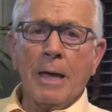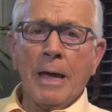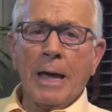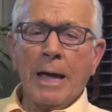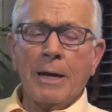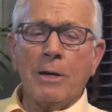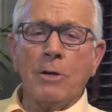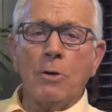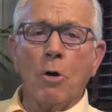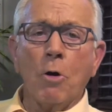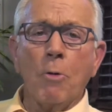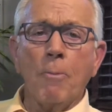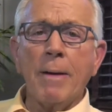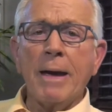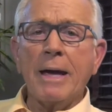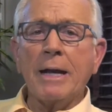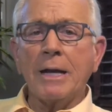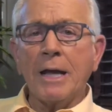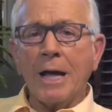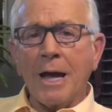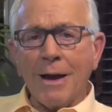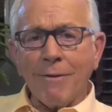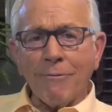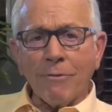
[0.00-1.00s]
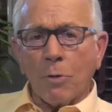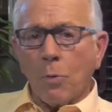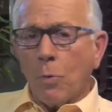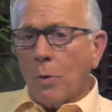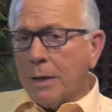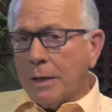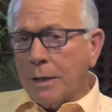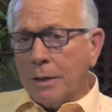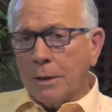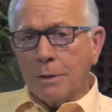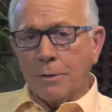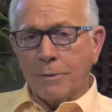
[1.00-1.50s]
And no man ever
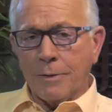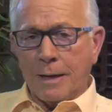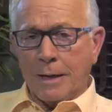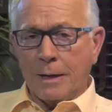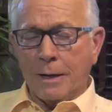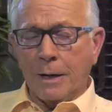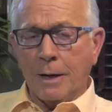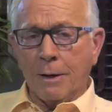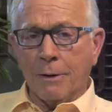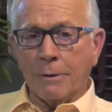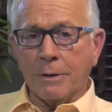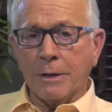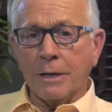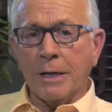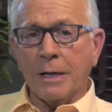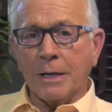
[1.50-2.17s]
went into that area